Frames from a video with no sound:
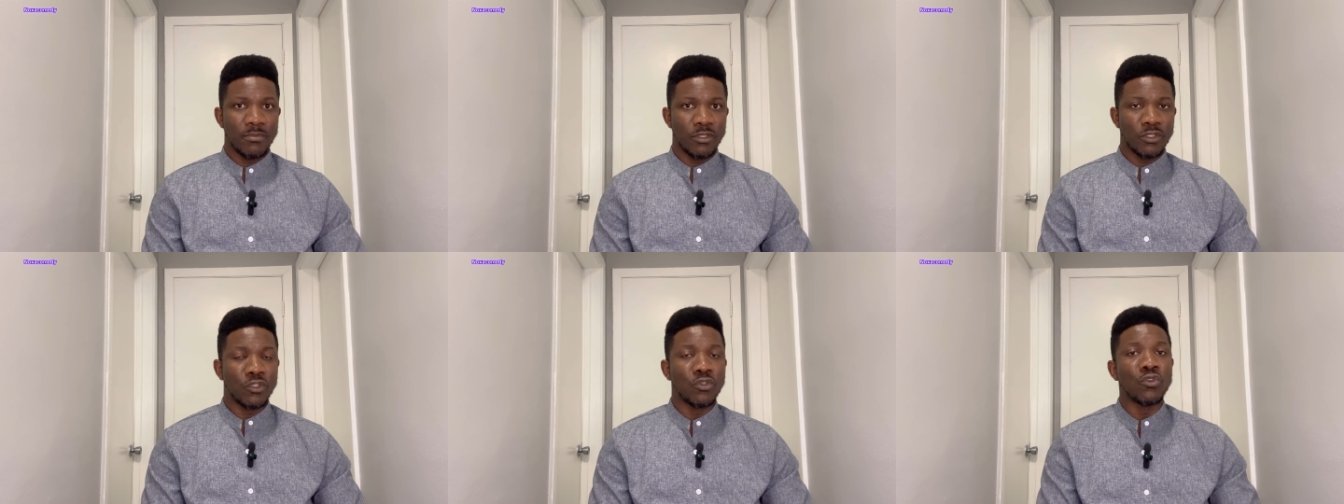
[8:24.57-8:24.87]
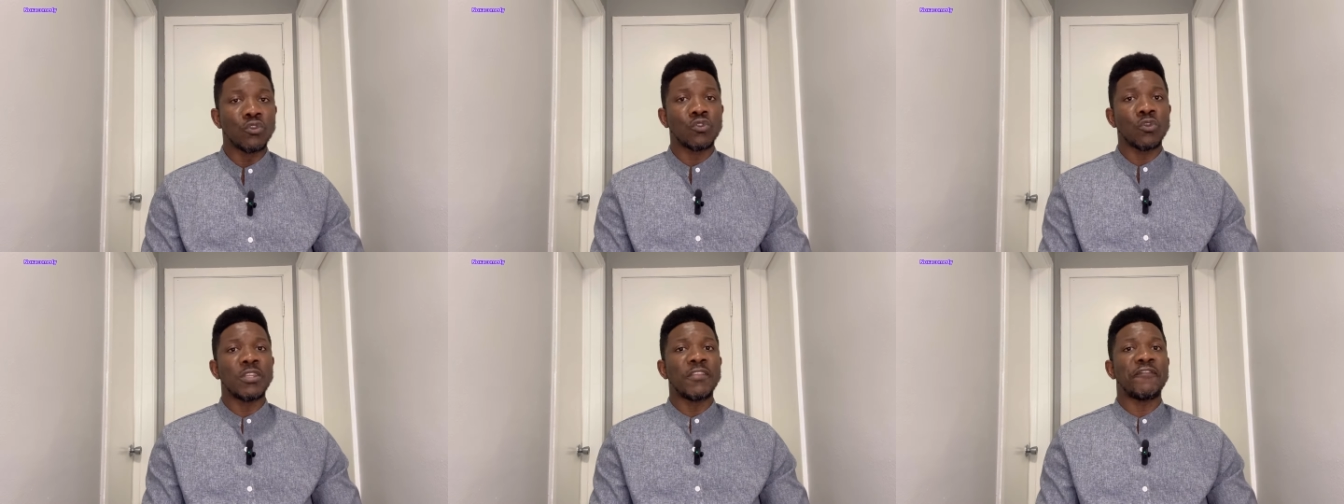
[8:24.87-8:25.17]

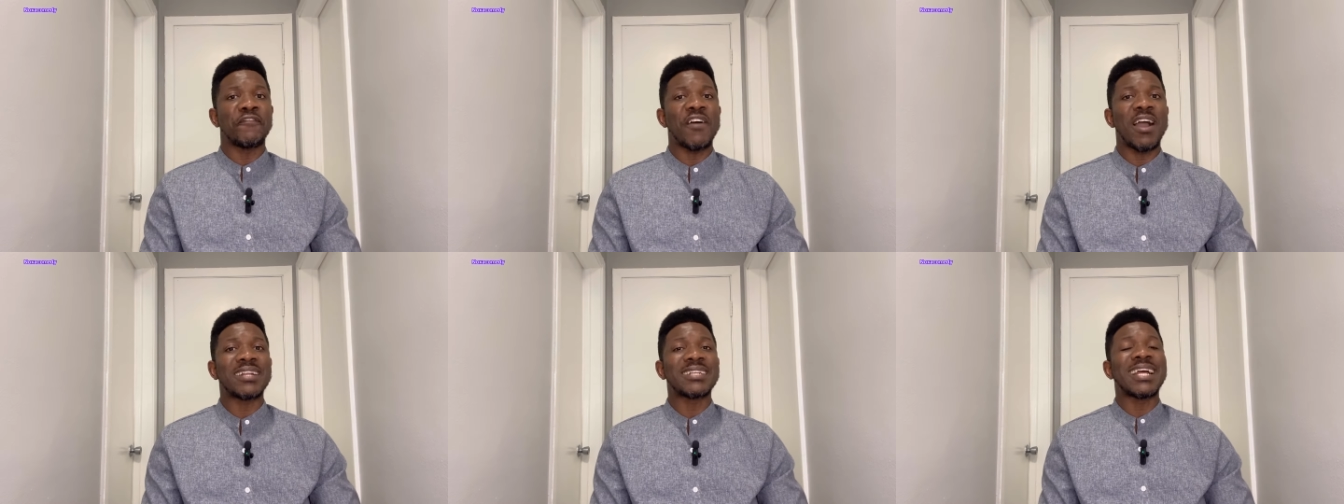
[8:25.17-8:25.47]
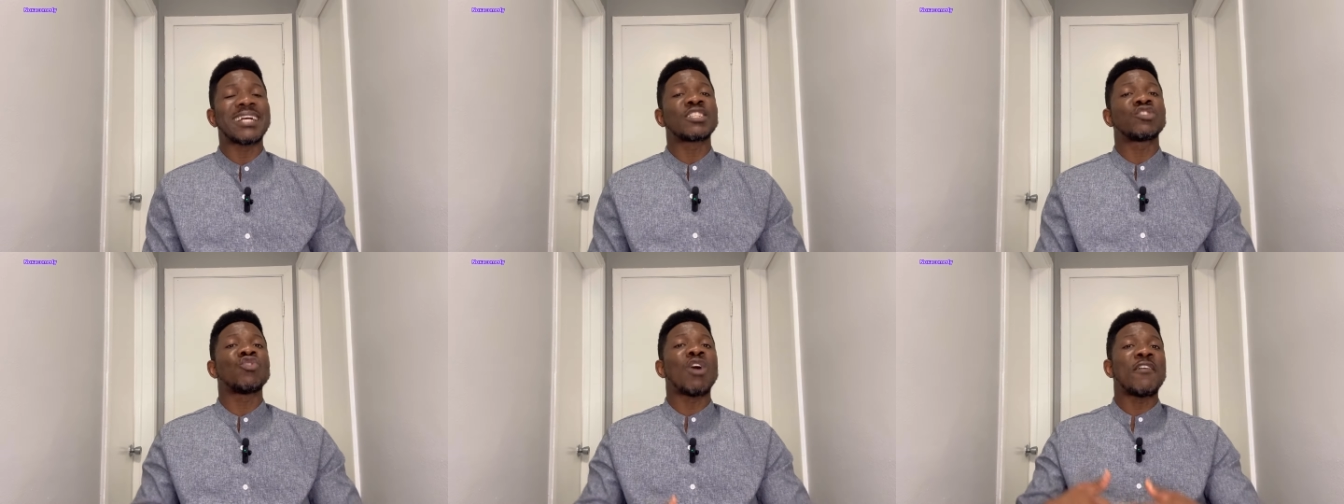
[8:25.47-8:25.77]
due to the fact
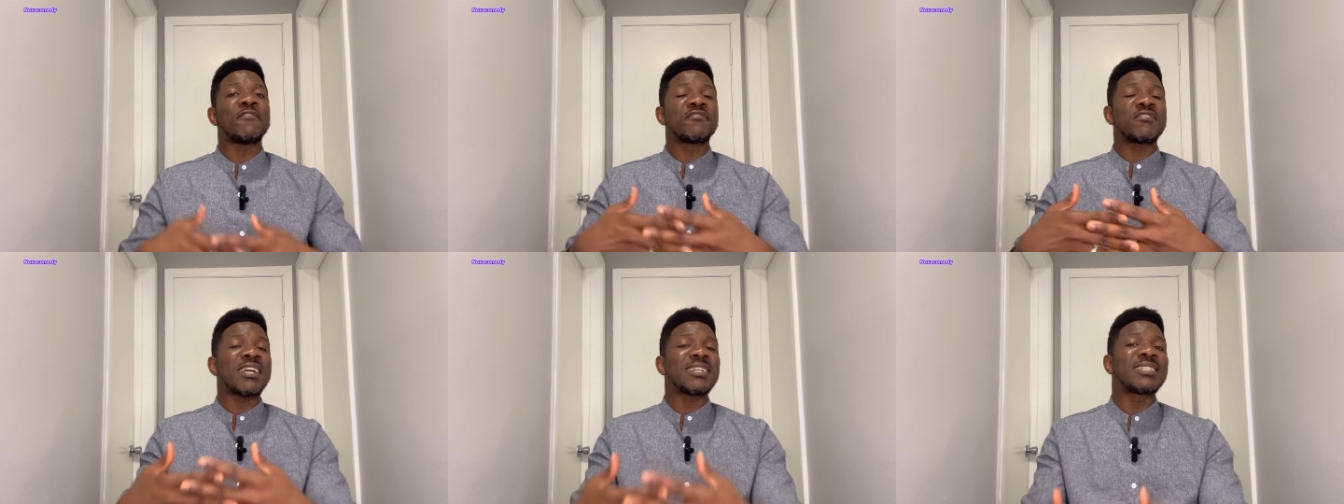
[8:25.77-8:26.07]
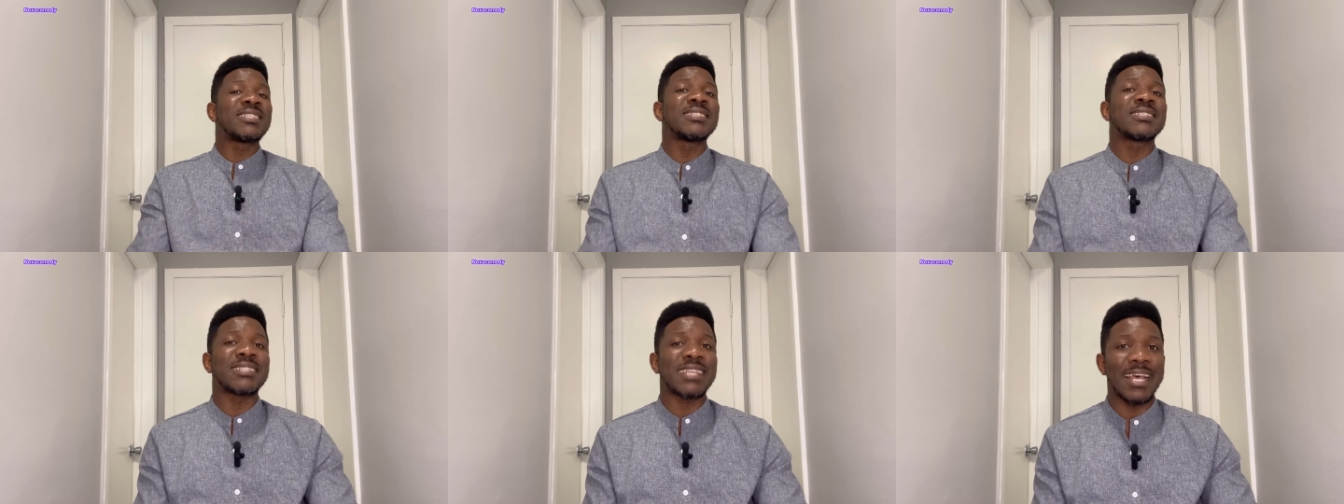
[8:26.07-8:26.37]
that you have
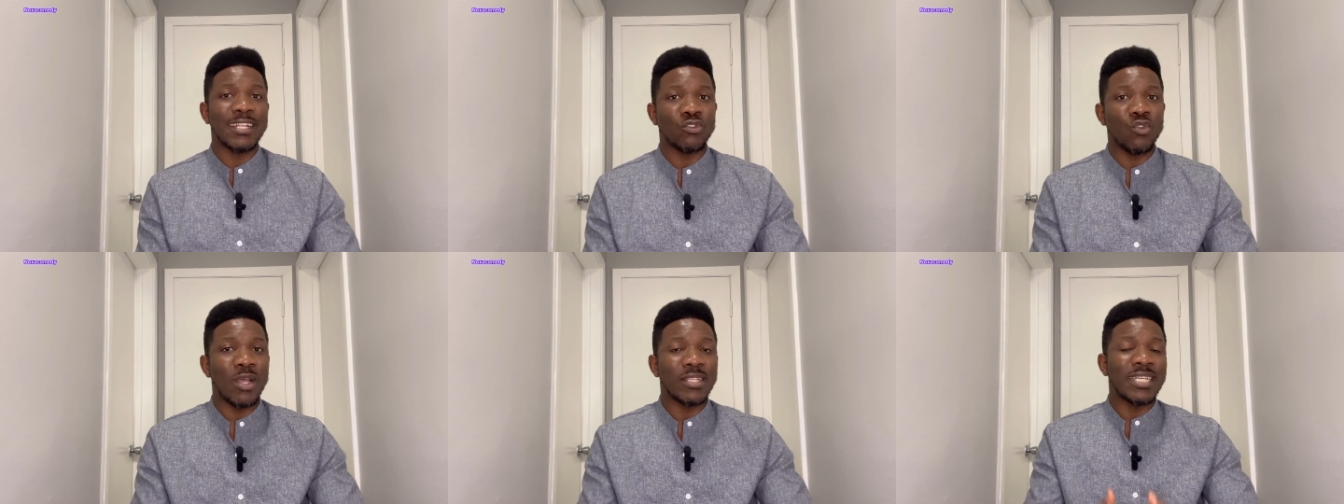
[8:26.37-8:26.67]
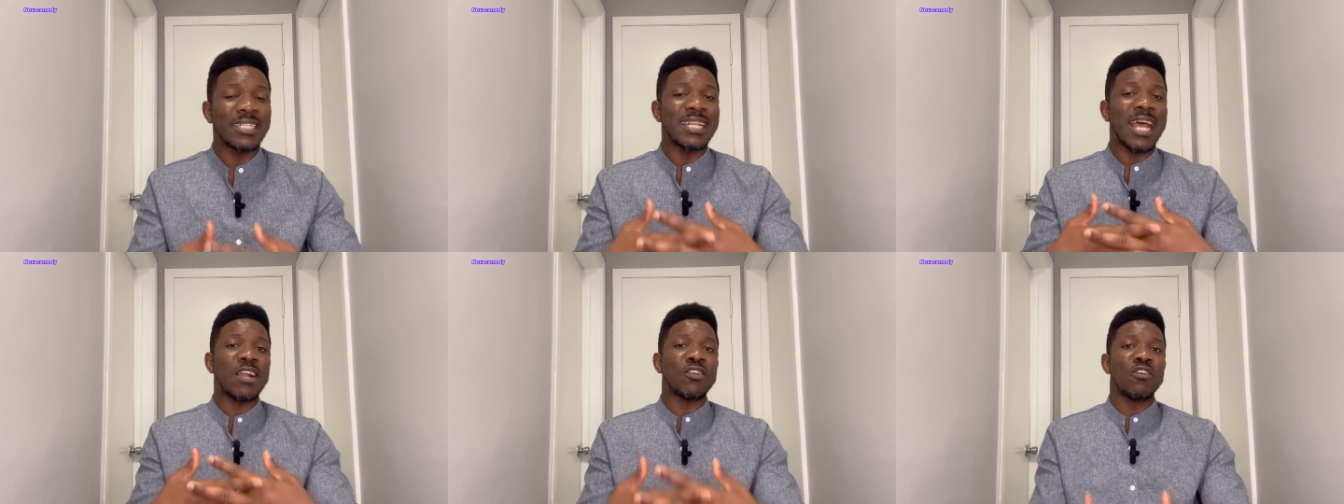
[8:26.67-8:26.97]
registered to
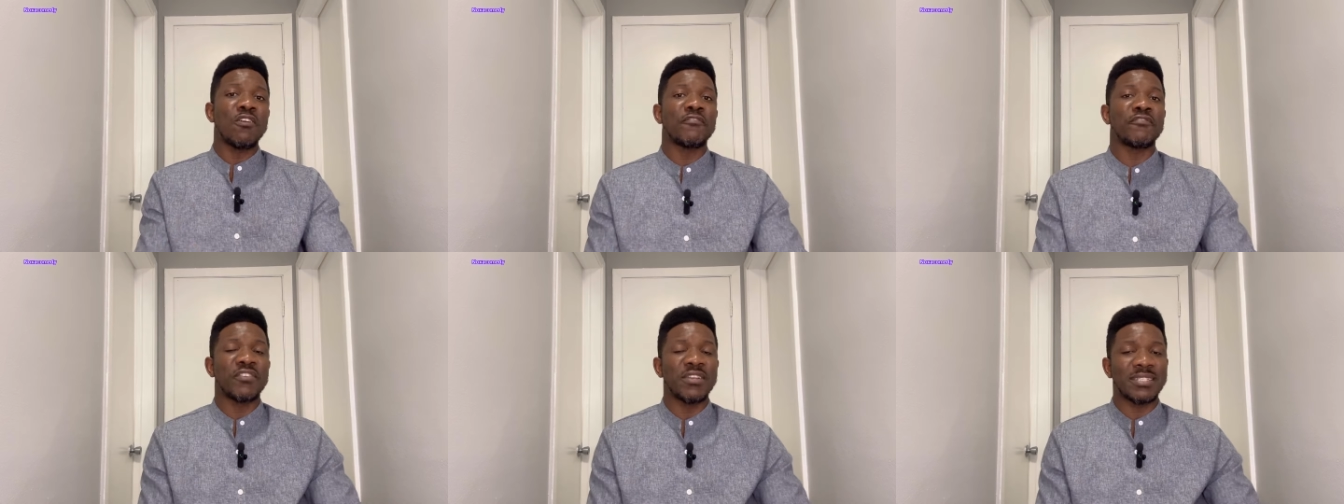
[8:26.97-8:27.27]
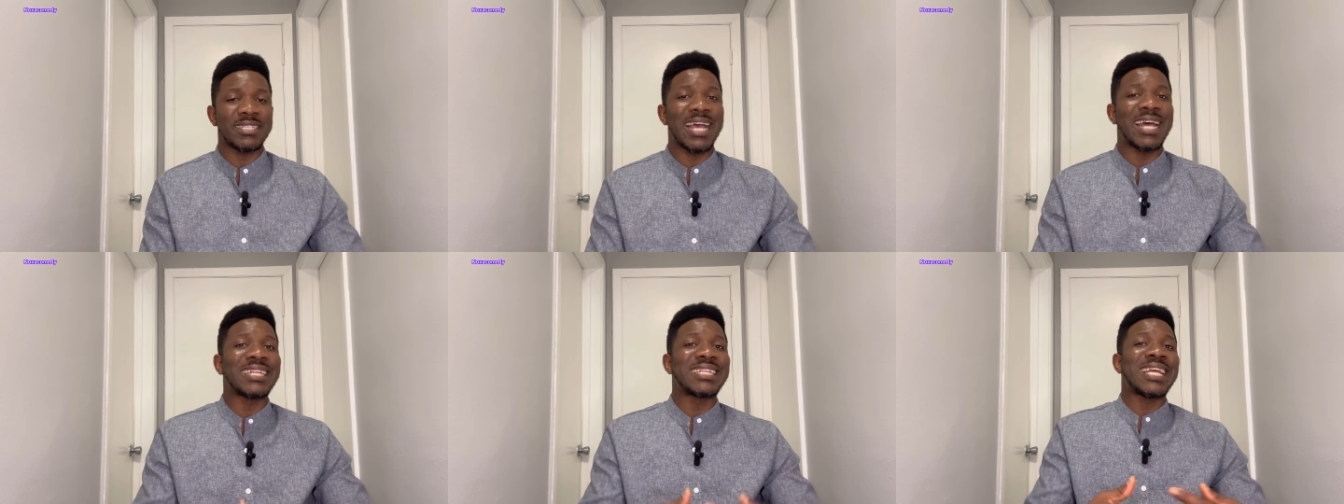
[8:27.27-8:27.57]
attend that
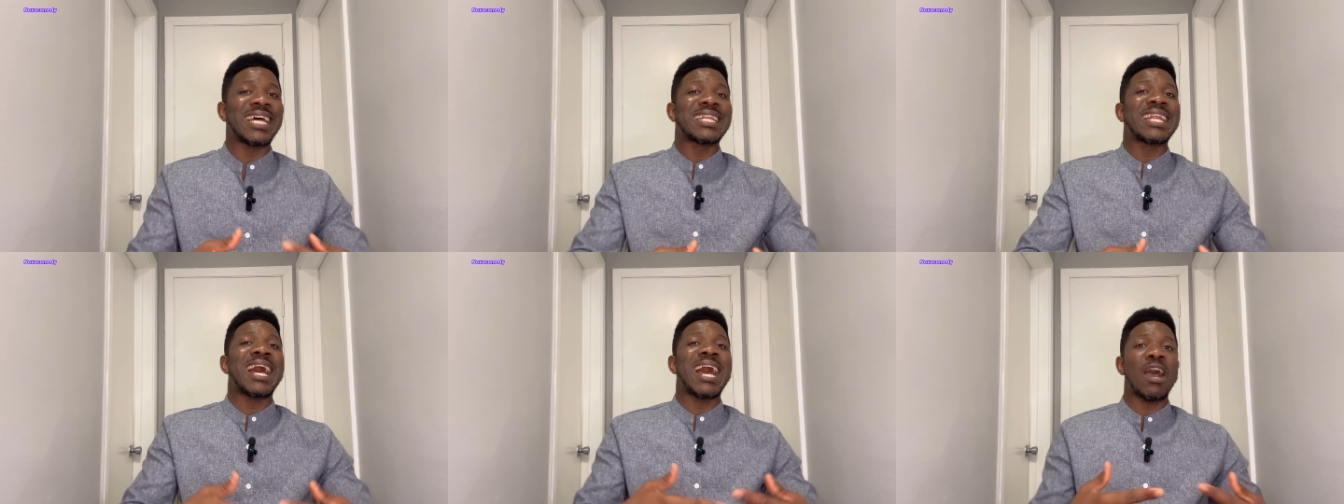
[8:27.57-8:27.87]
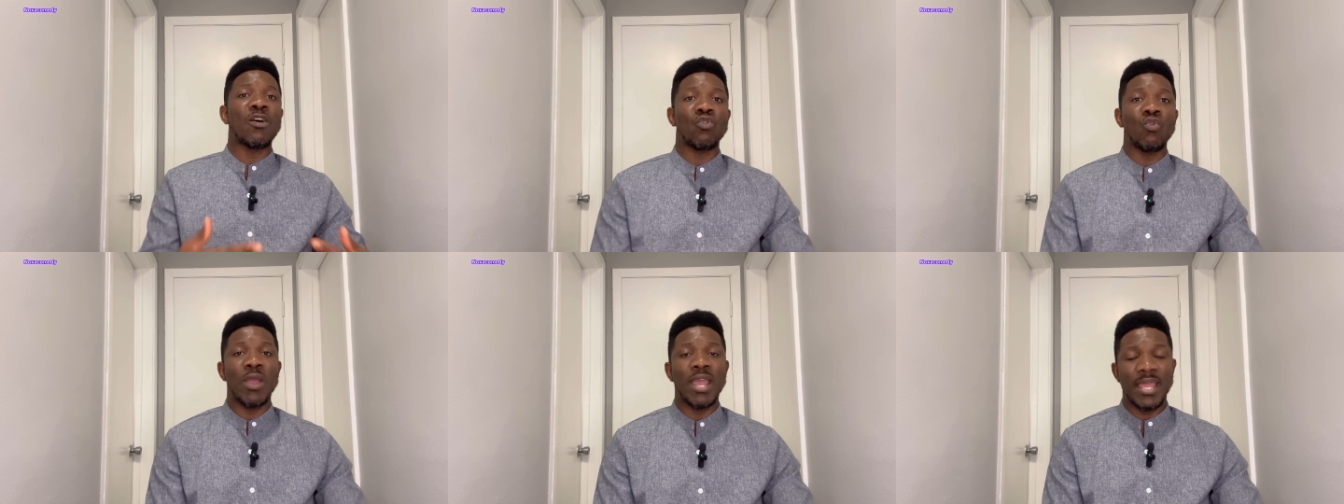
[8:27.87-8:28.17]
conference and they are now
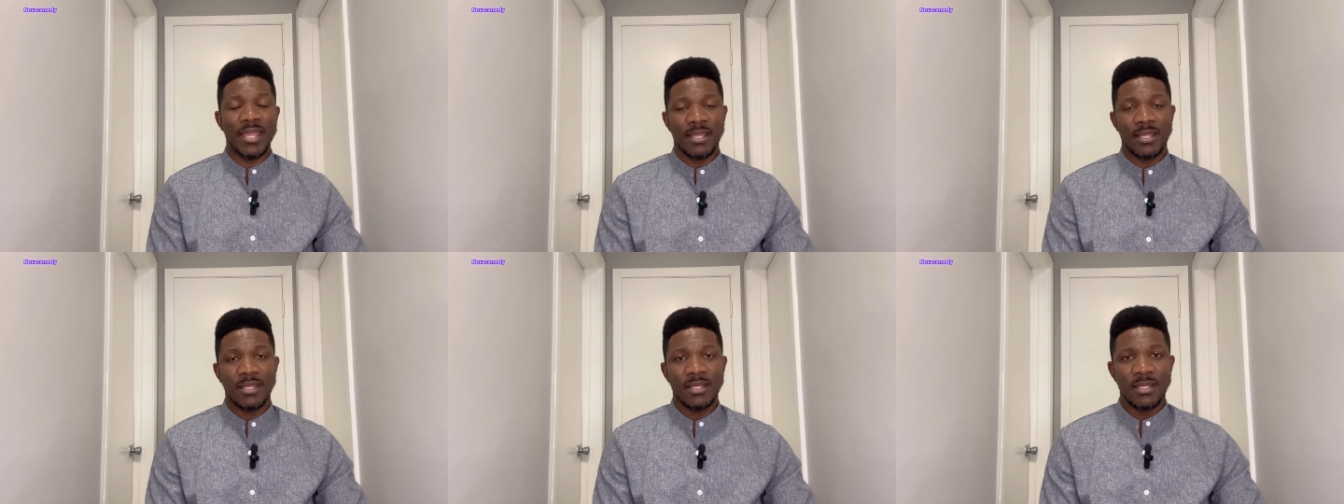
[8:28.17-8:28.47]
aware